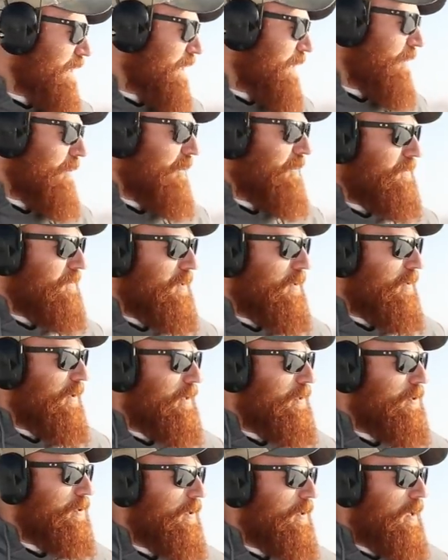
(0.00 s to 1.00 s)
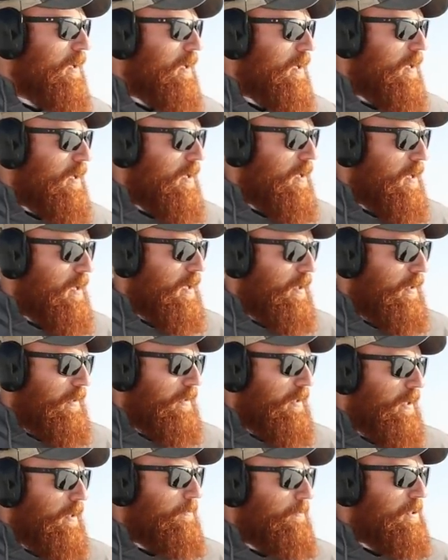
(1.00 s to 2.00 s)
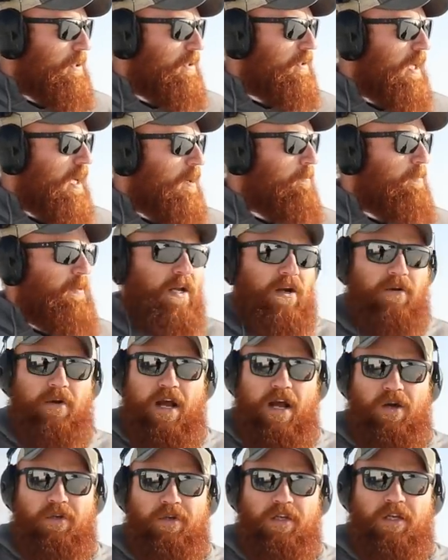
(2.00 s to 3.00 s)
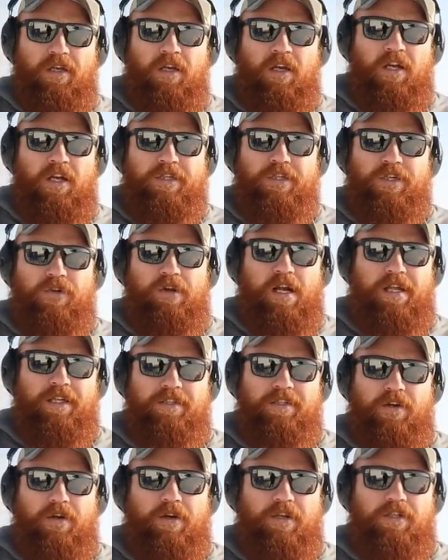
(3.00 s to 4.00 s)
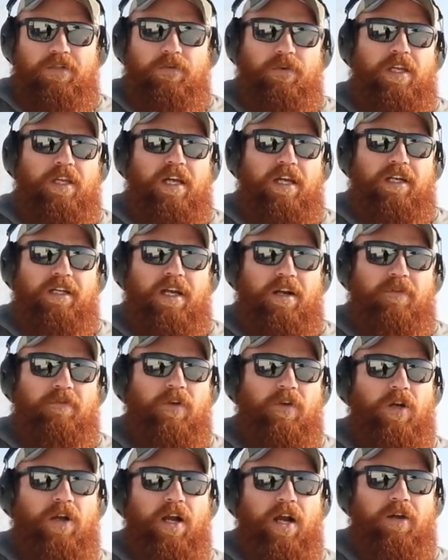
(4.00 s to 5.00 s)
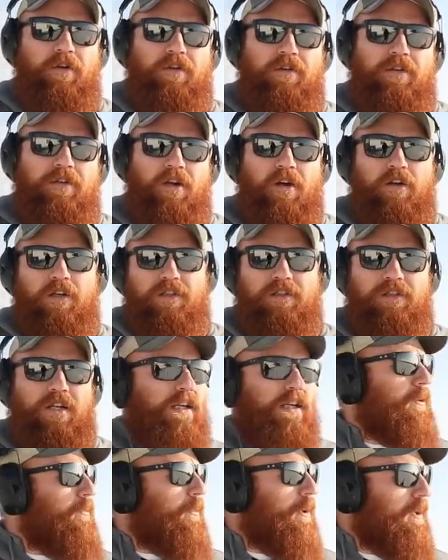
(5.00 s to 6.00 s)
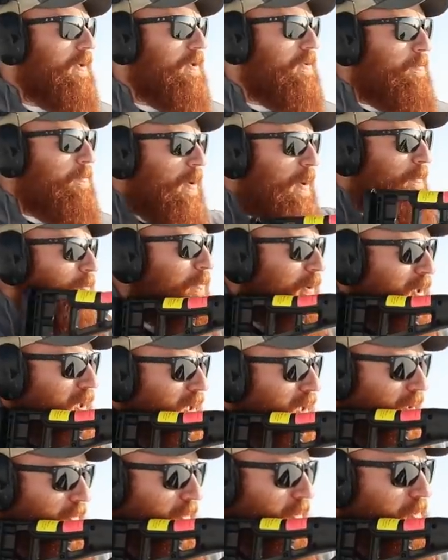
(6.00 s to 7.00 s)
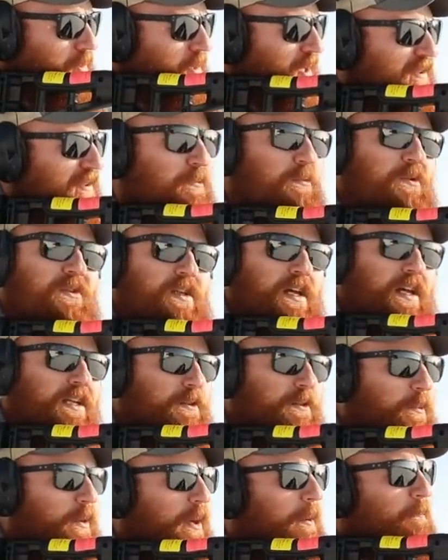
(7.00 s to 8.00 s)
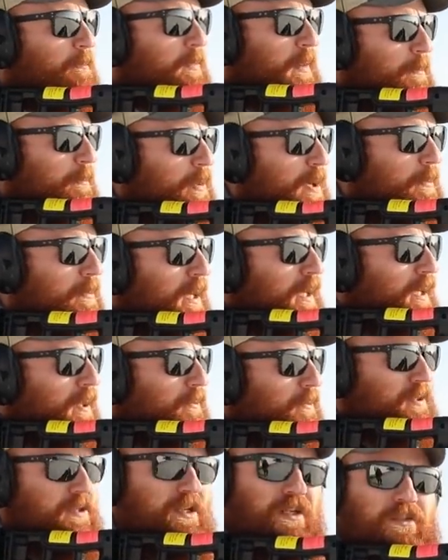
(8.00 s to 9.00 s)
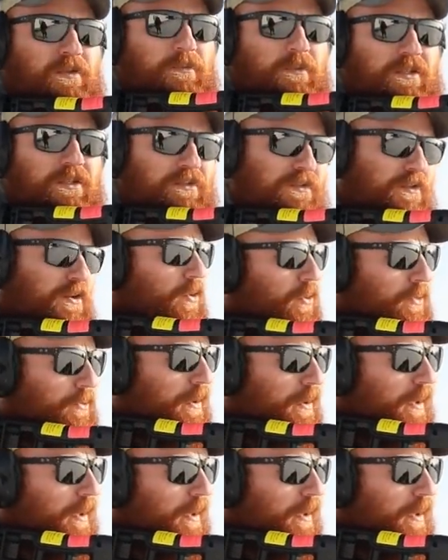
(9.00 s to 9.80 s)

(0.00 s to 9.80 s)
yards here-ish, and we'll just kind of play around and shoot around the target till we hit, kind of figure out our Kentucky windage probably. They're adjustable sights, but I'm probably not going to adjust them because it's cold